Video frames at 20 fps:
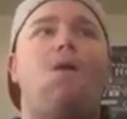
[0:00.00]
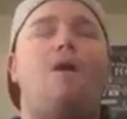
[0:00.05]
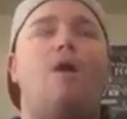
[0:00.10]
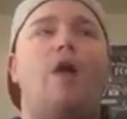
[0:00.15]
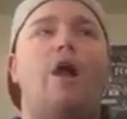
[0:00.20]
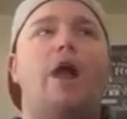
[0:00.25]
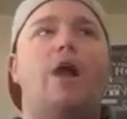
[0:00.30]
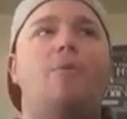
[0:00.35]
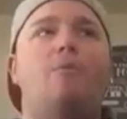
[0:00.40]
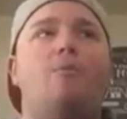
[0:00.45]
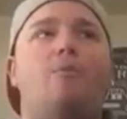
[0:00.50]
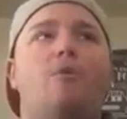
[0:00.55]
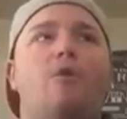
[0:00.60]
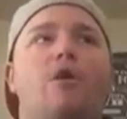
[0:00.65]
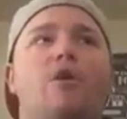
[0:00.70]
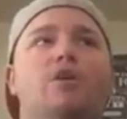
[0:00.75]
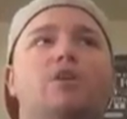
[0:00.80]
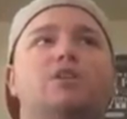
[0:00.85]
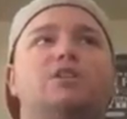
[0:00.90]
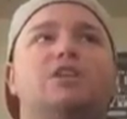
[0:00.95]
All right,
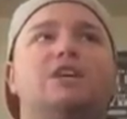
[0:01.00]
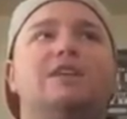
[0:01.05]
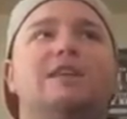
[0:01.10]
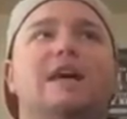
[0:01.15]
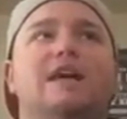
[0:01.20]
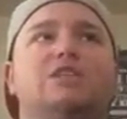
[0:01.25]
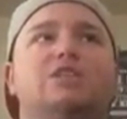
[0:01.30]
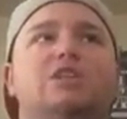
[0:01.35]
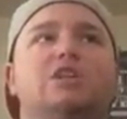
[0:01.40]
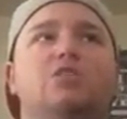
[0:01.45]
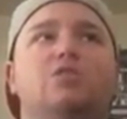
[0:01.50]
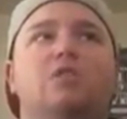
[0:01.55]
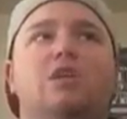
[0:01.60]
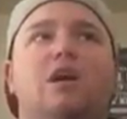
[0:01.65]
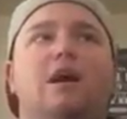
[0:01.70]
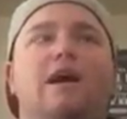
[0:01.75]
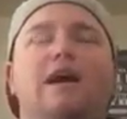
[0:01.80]
you're sitting next to the.